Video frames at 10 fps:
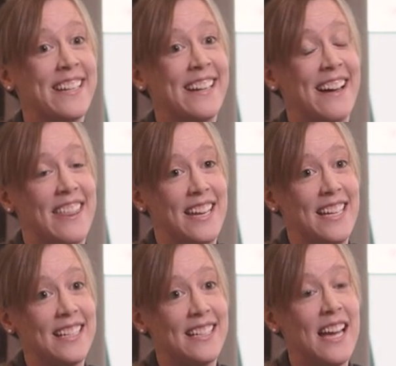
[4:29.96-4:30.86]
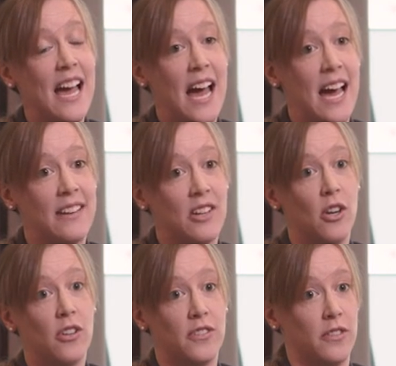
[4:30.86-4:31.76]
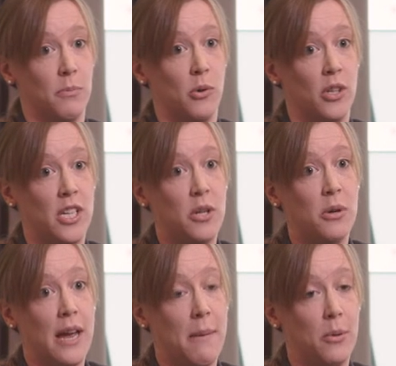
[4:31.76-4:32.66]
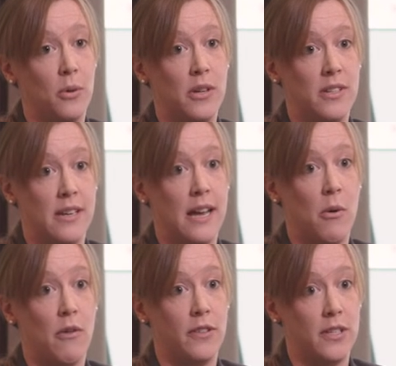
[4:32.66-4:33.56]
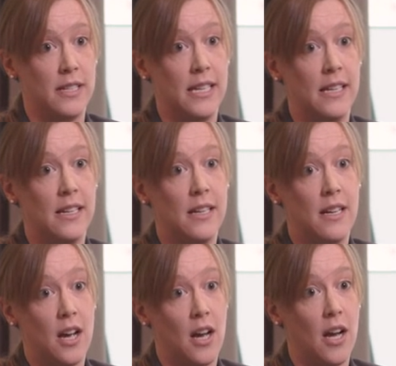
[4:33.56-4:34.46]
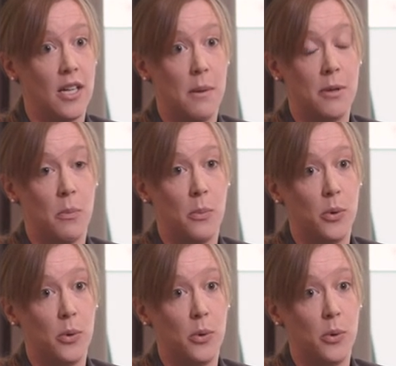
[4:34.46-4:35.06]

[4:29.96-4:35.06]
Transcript: it, I think. And a lot of smaller UK employers are now obviously. Uh, coming on